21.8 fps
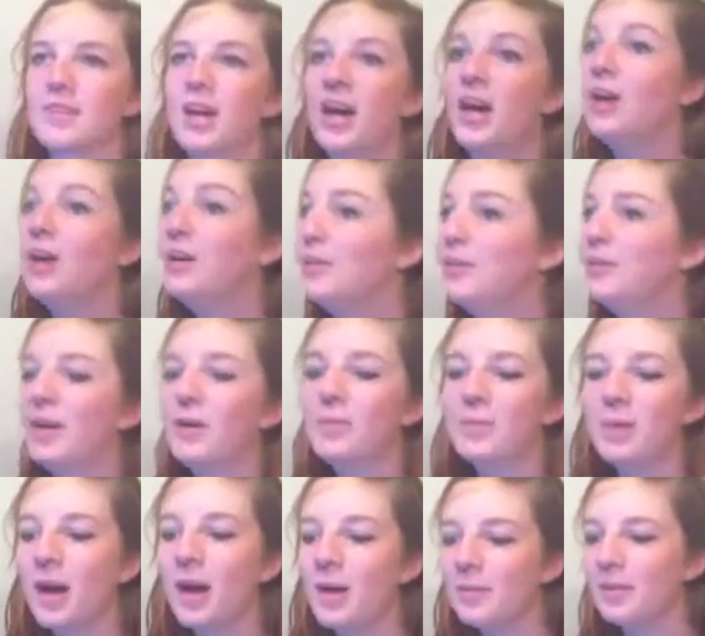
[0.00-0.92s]
Oh, no
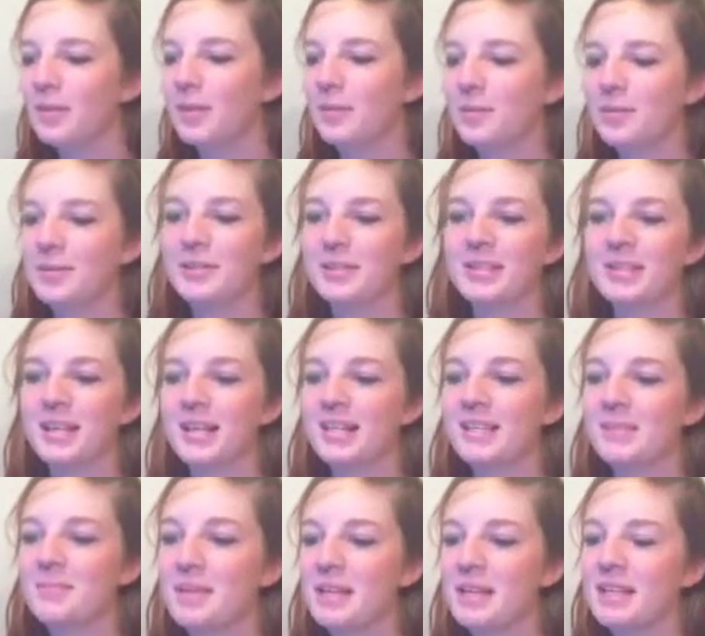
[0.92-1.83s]
problem. It was nice
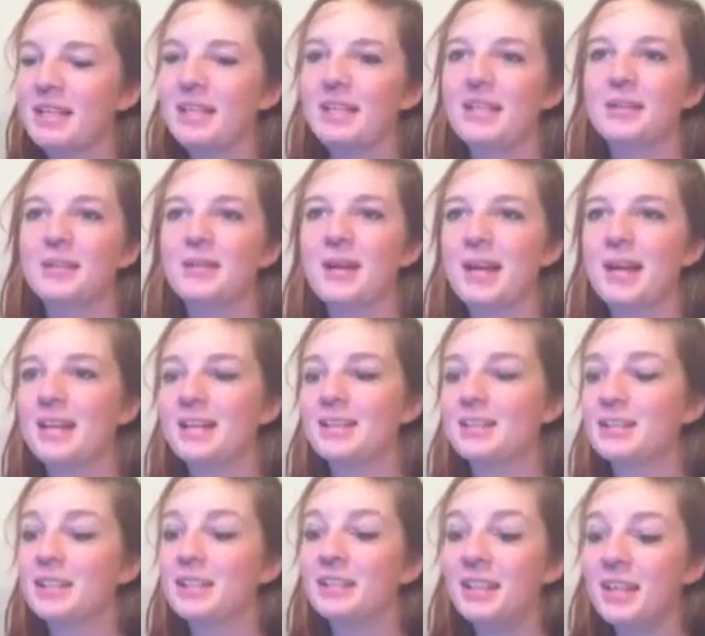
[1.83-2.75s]
meeting you, and
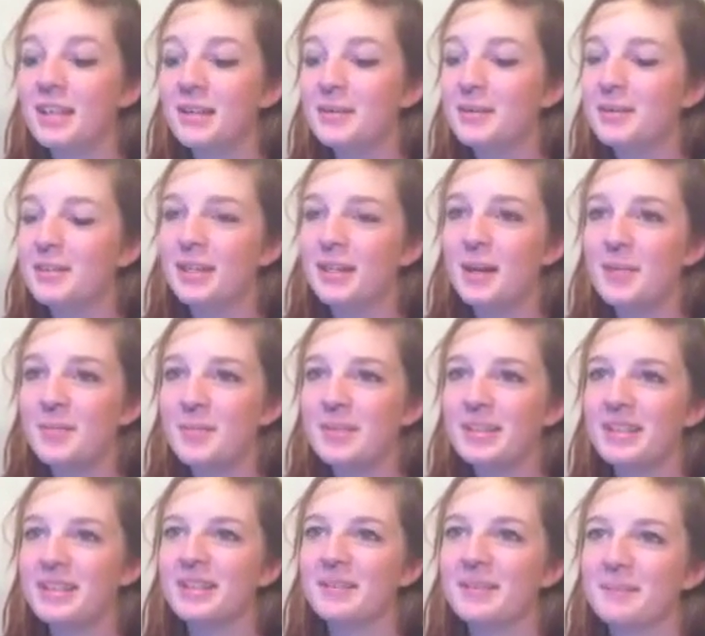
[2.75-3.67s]
good luck with your
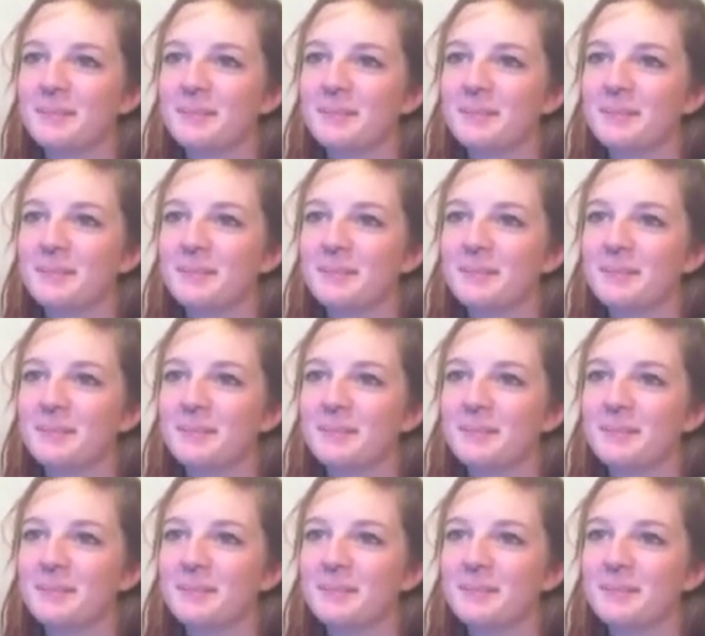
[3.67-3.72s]
company.